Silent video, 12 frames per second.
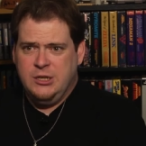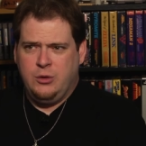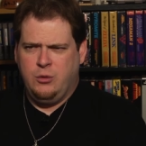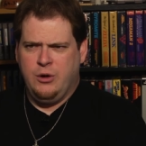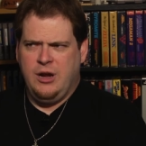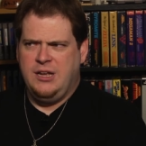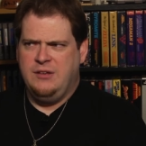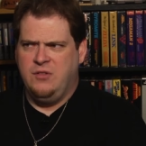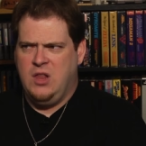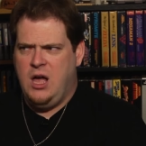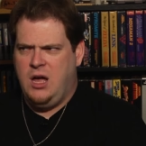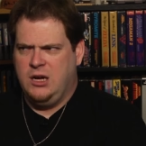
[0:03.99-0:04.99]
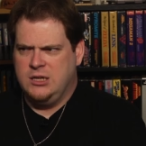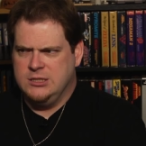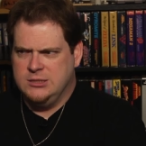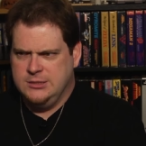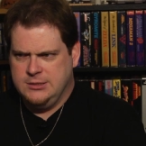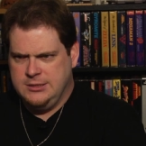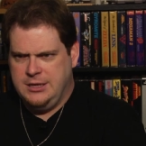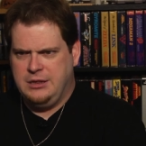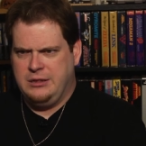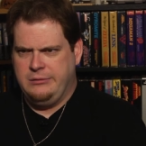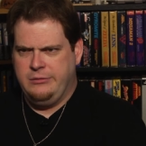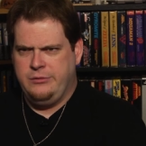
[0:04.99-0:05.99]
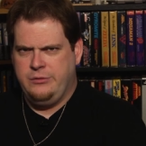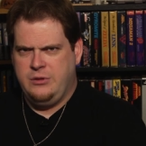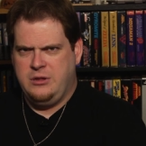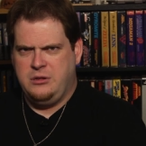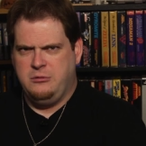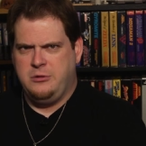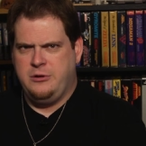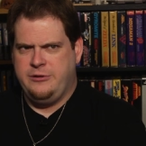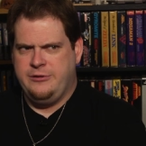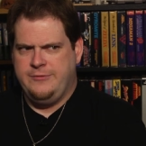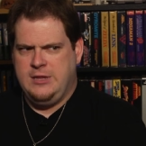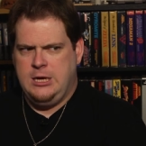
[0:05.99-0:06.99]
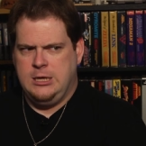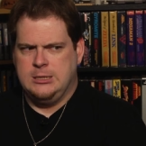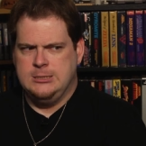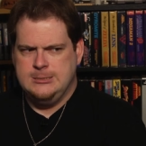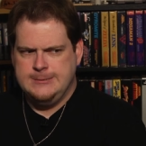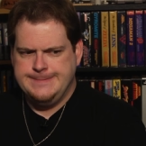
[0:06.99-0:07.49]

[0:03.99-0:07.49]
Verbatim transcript: or a vlog, as do they still call it a vlog?